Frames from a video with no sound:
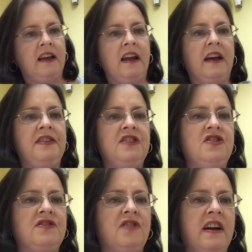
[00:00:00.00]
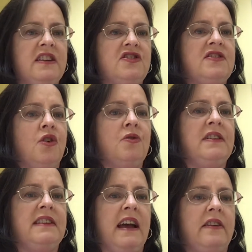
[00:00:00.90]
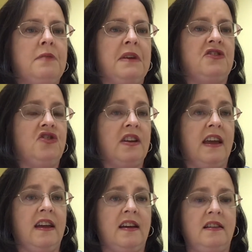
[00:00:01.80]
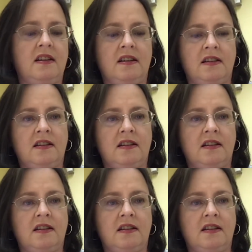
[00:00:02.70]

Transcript: And then just try to just hold it down the best you can.